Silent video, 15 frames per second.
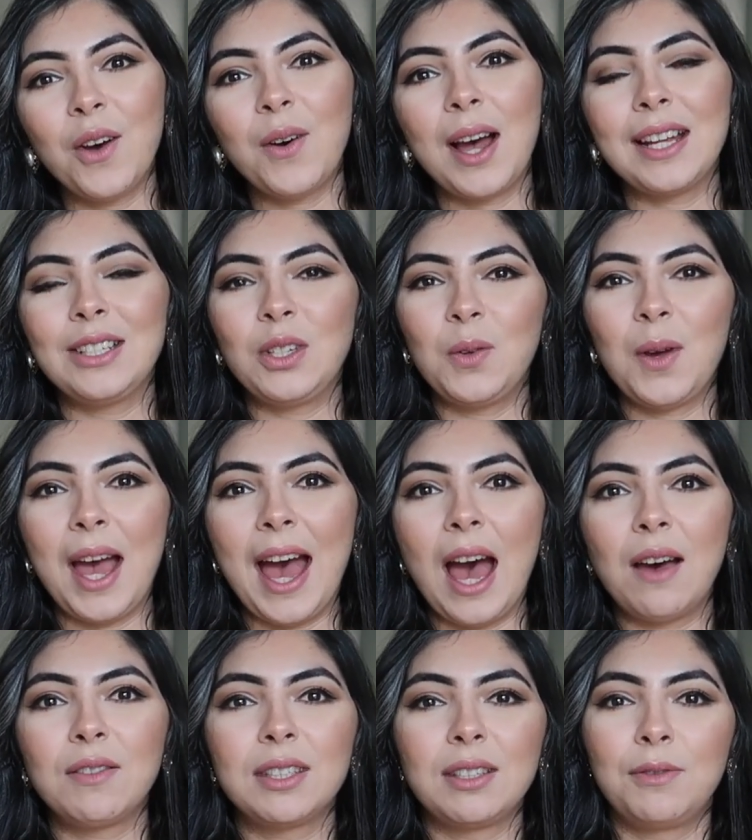I do
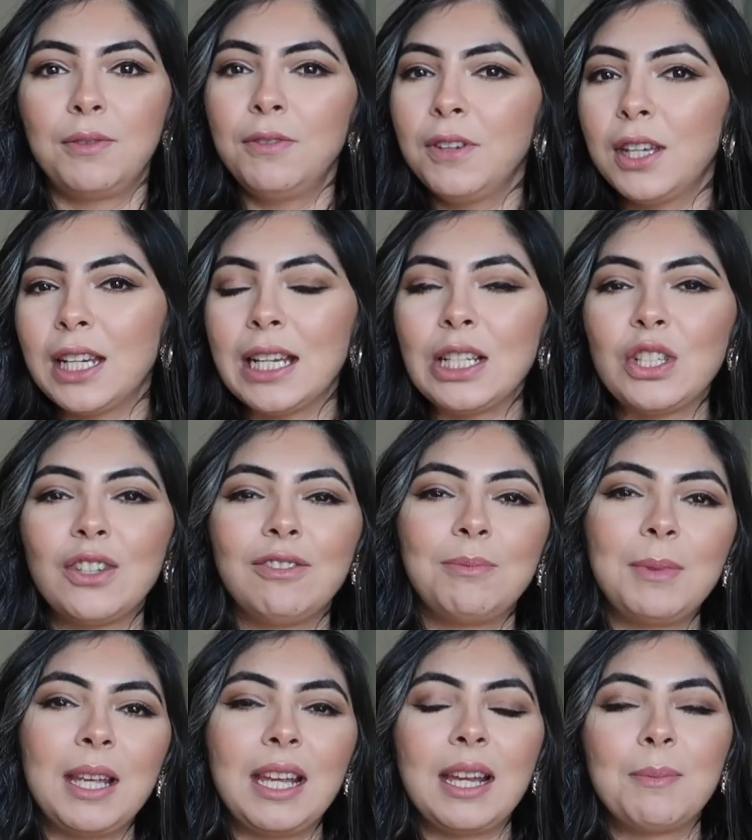have some footage of
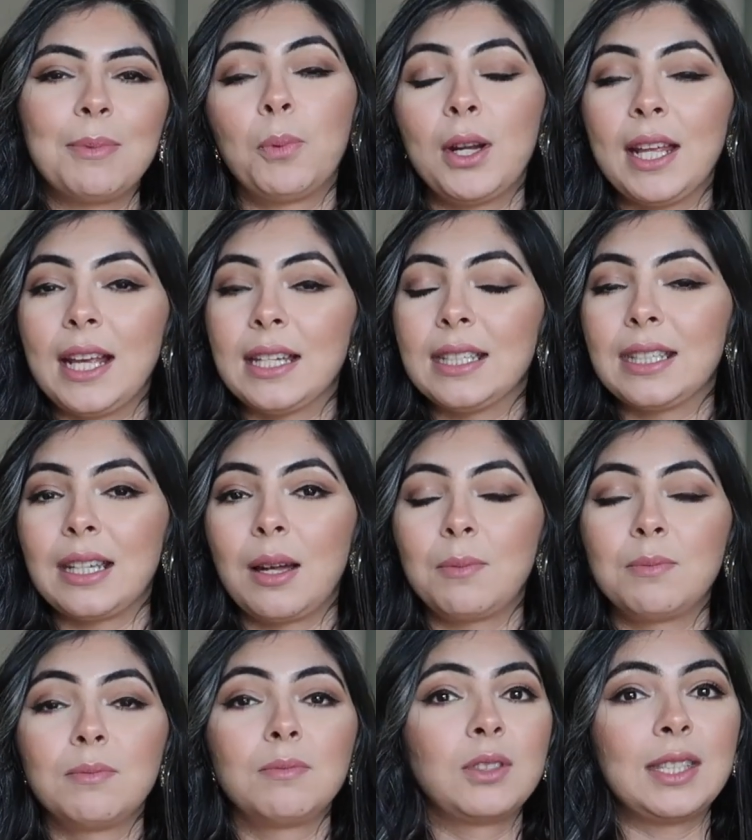me putting in
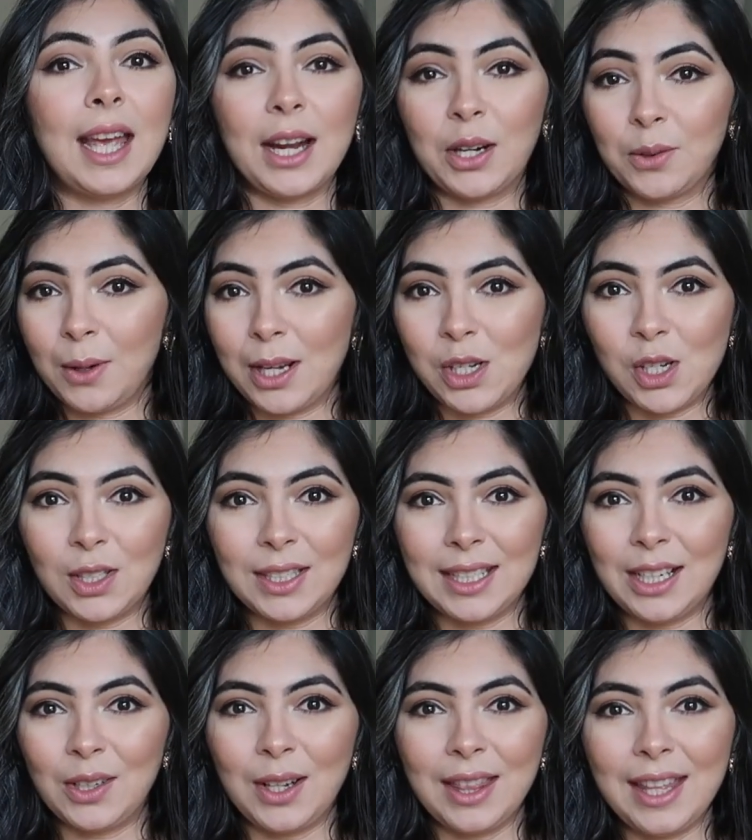some decorations
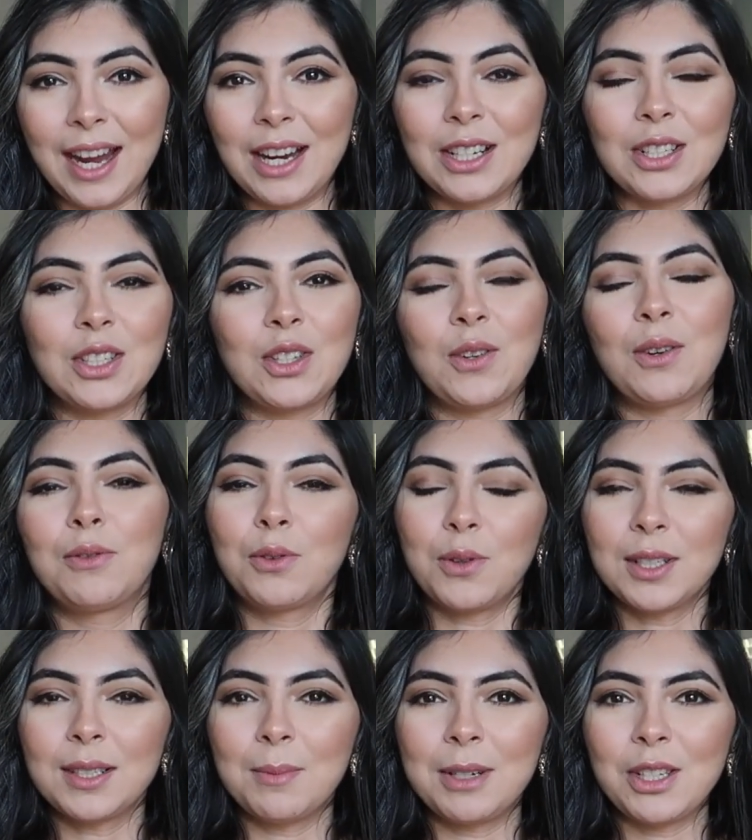here and there, so of
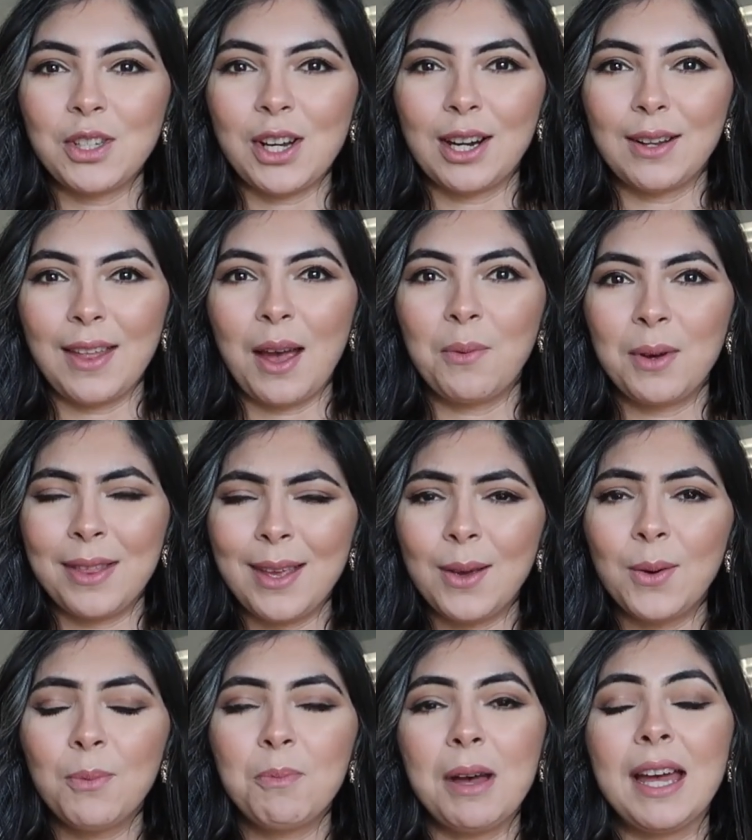course I'm going to share that with
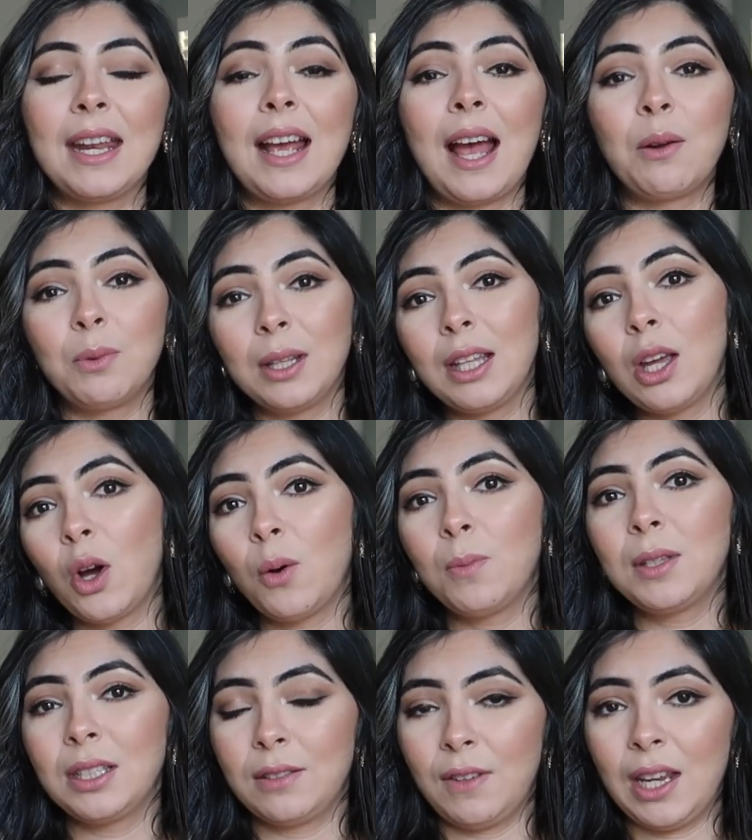you, but I really
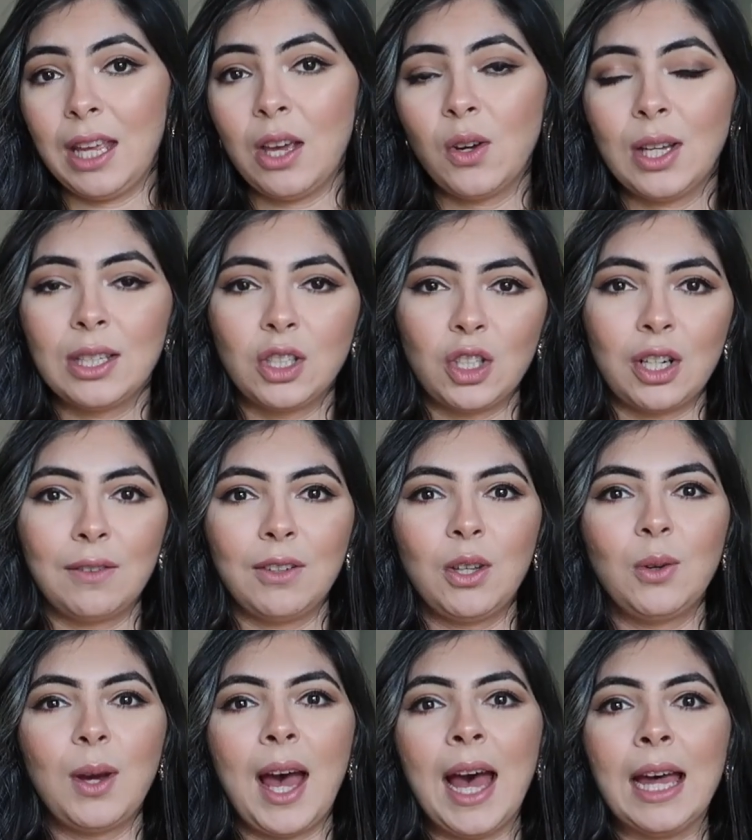hope this video can serve
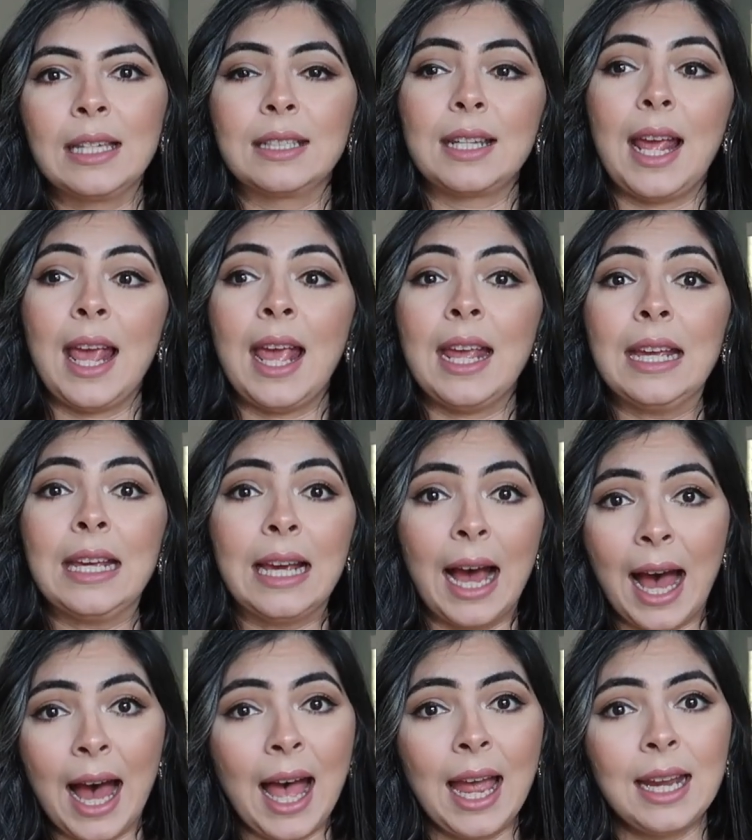you as a
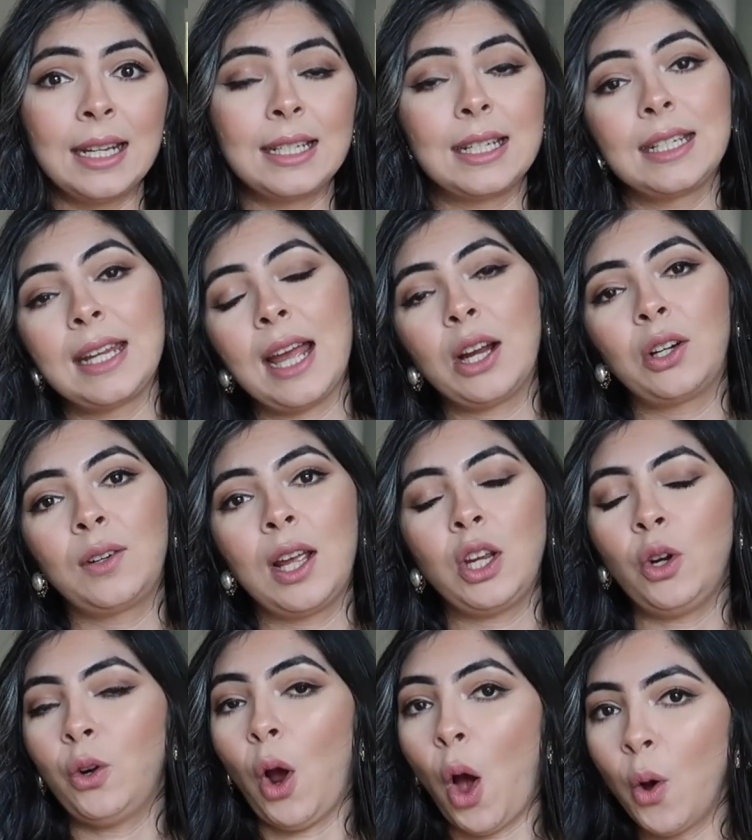guide to decorate
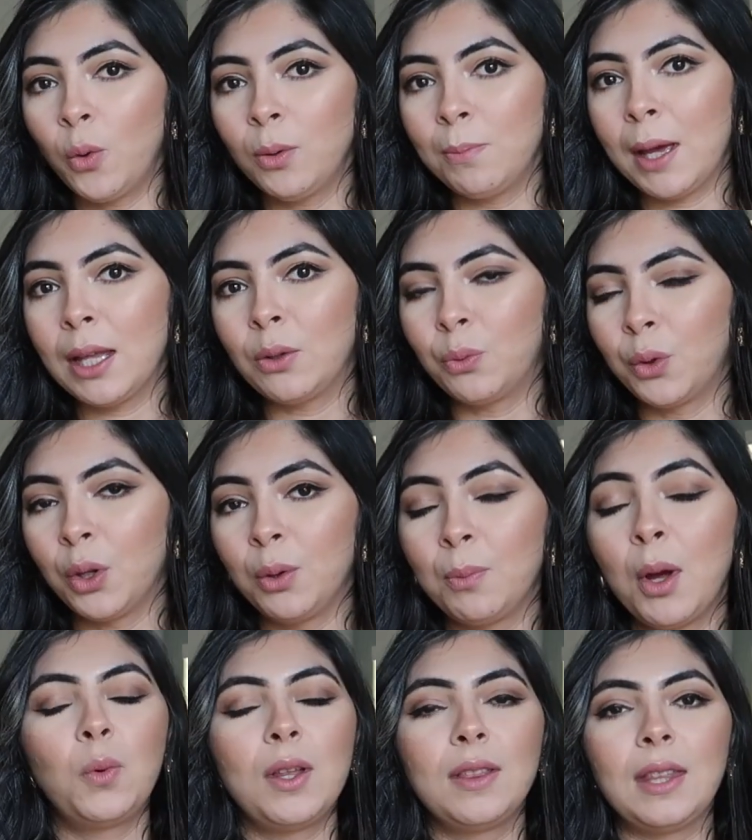your own bedroom
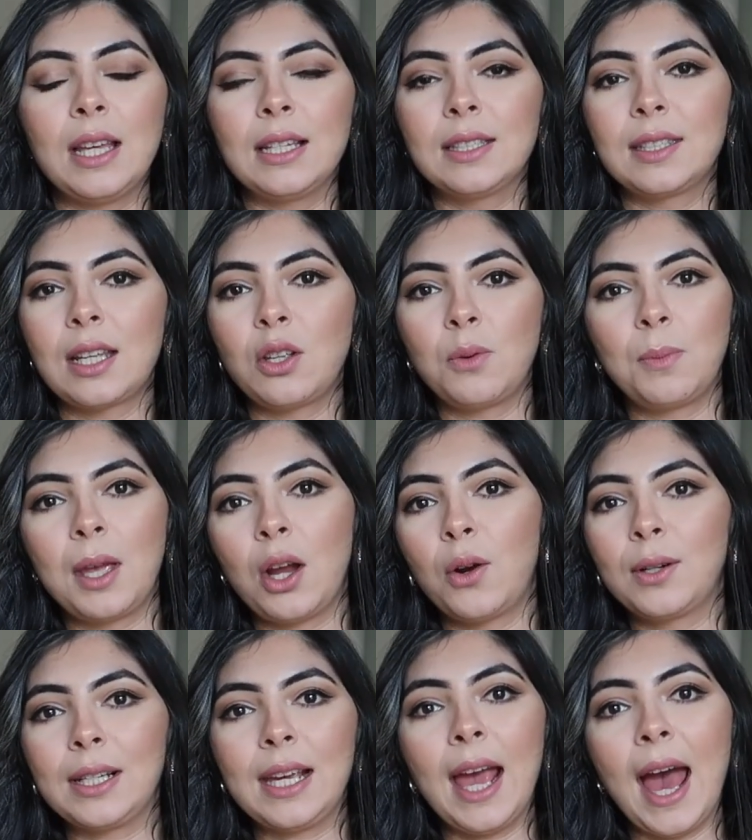with things that you may
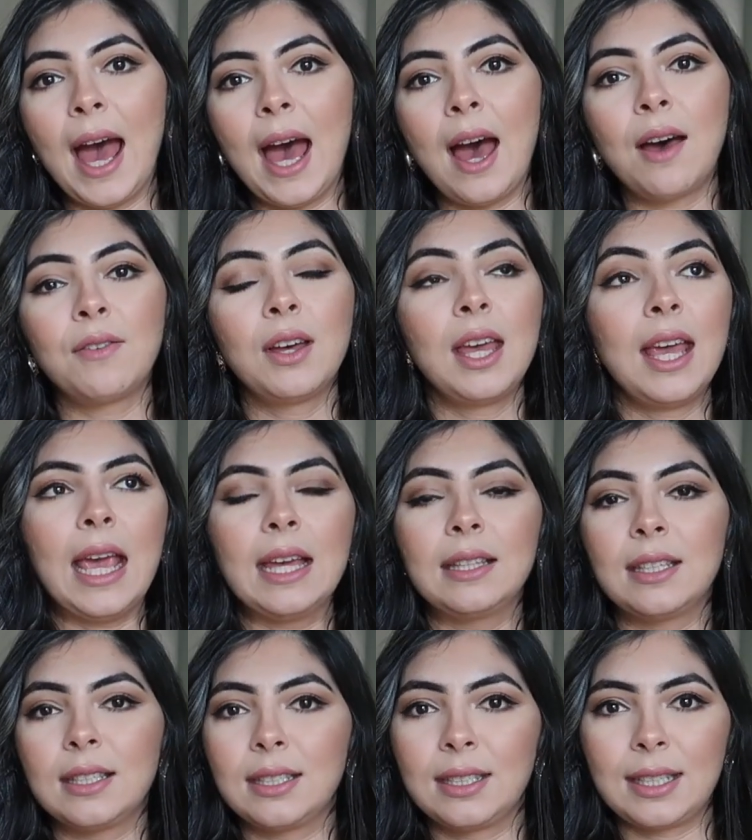already have
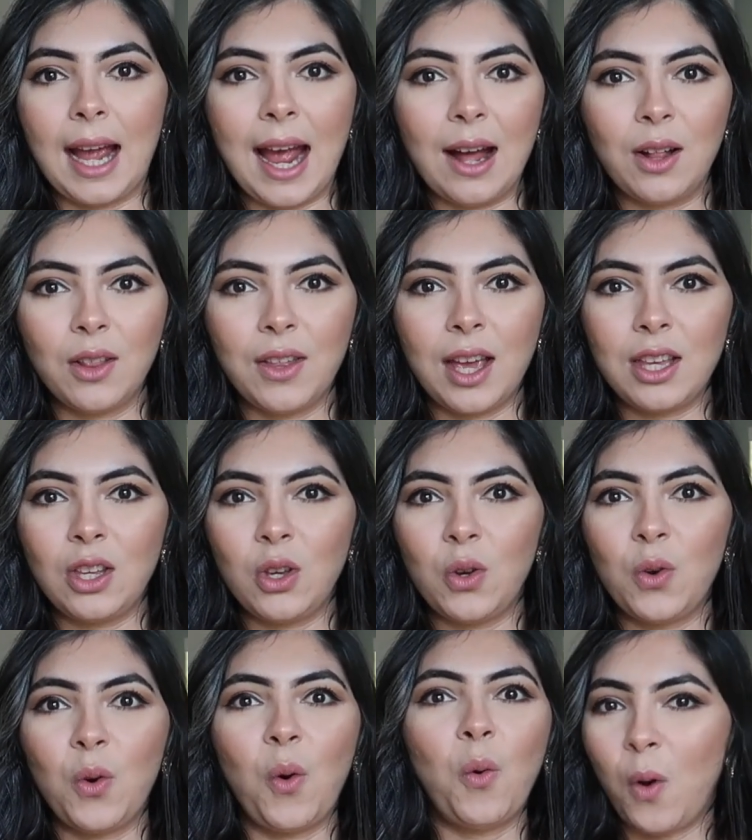and the style that
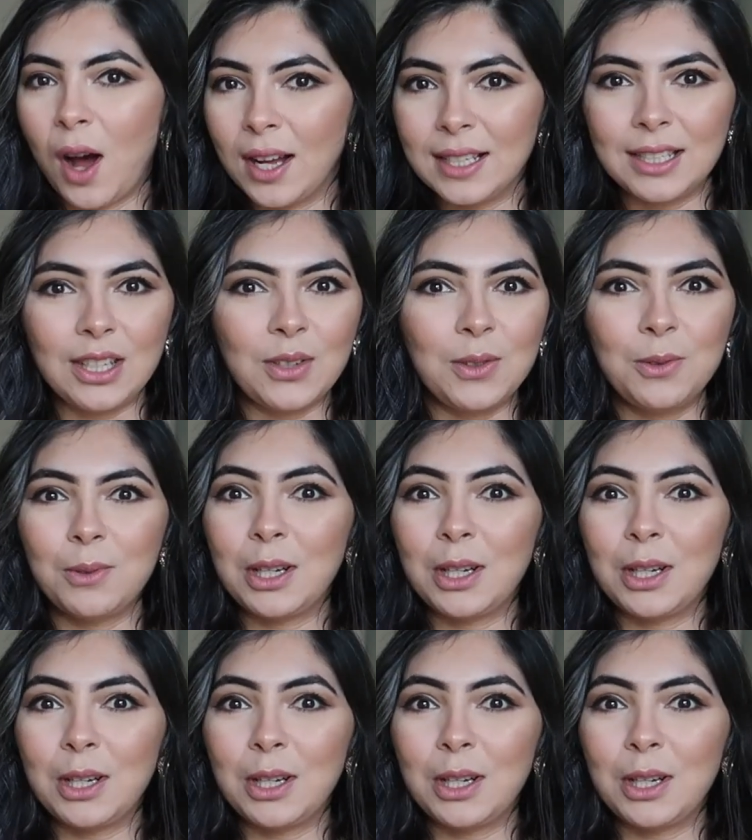you want to